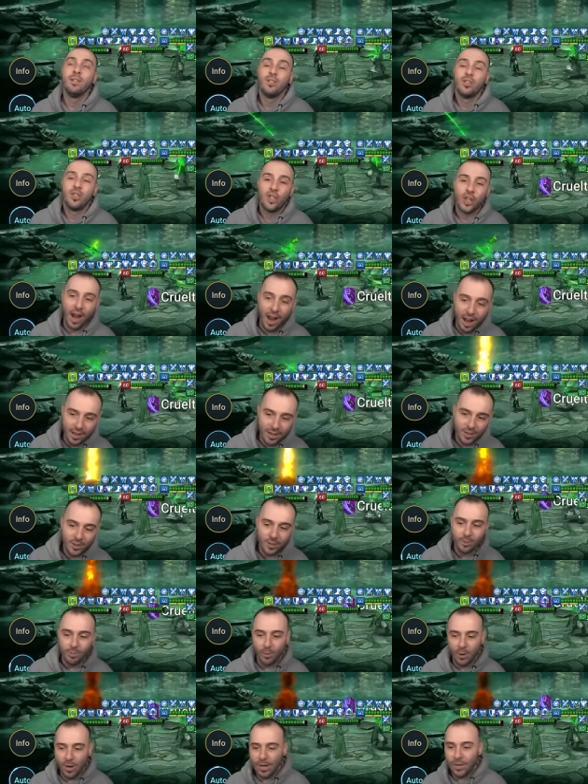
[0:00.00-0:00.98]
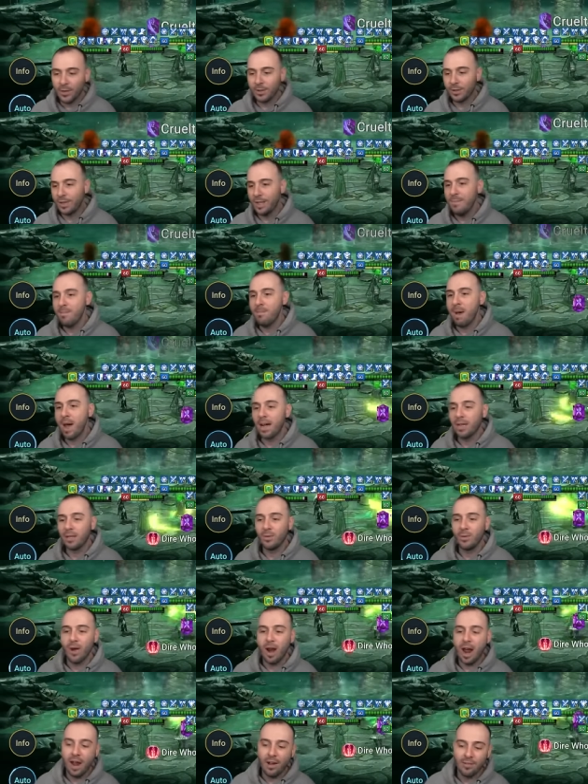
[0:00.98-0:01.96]
chance to bring your team back
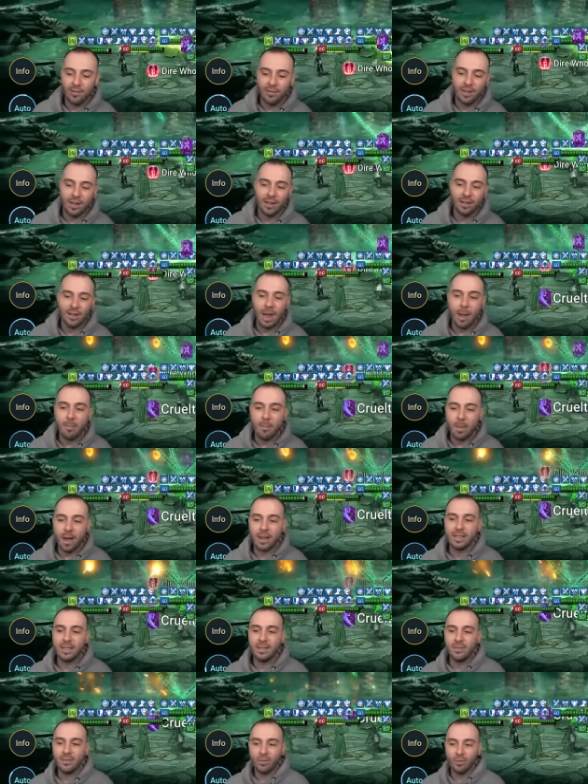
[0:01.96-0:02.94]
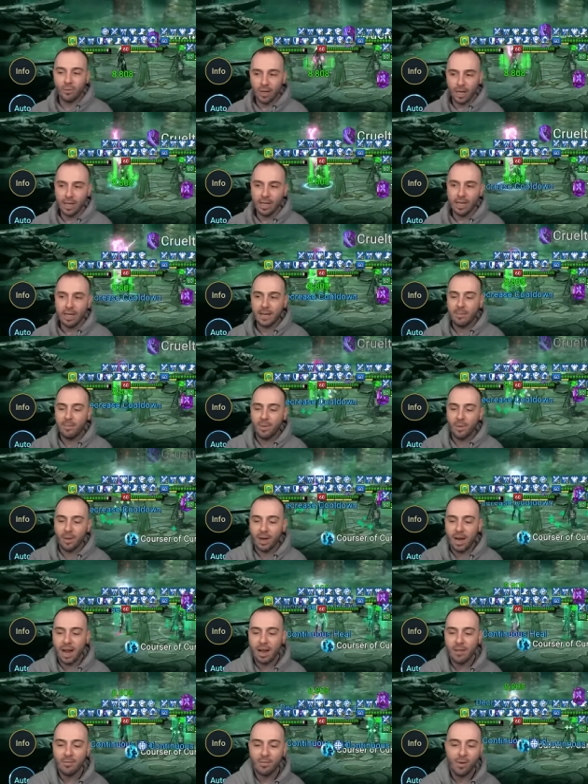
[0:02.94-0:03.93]
to life and that passive to really keep you
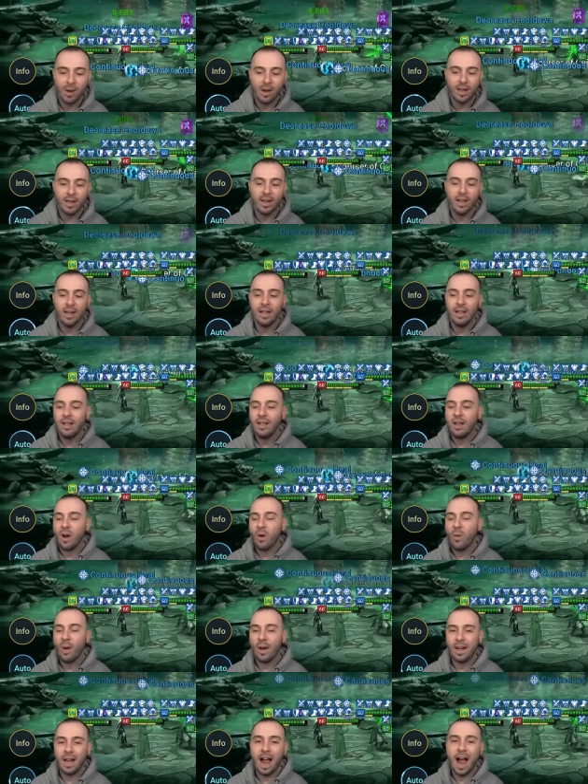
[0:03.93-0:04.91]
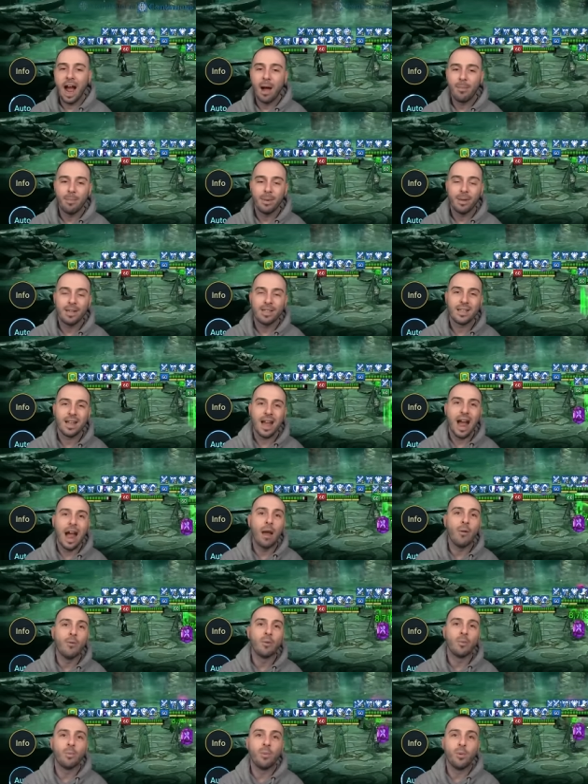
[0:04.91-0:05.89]
alive when uh, when it happens, I
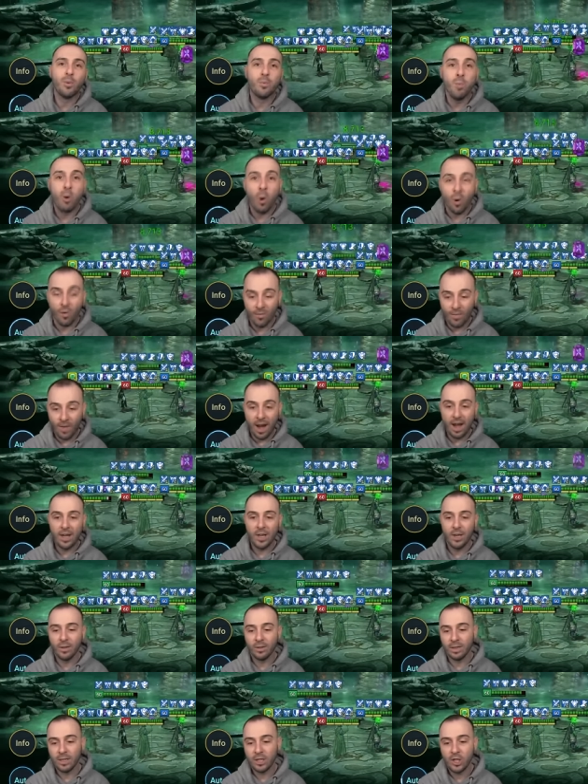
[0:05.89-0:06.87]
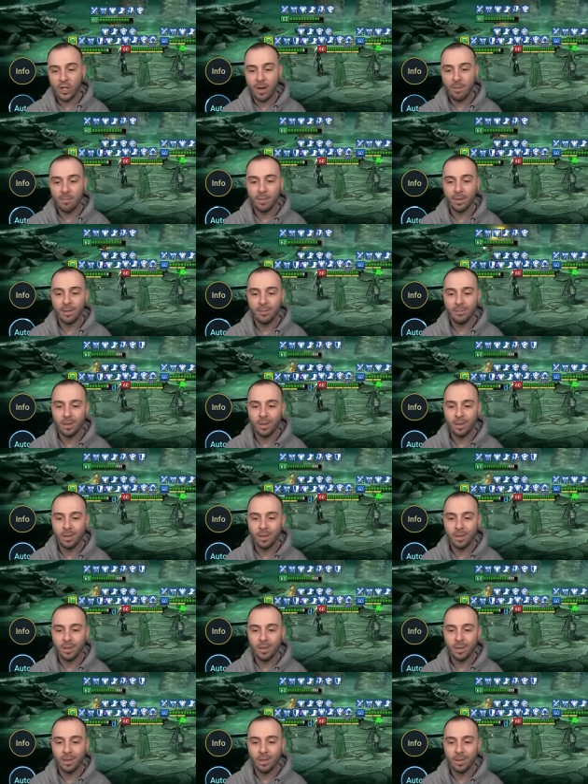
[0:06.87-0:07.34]
would put more value on the champion.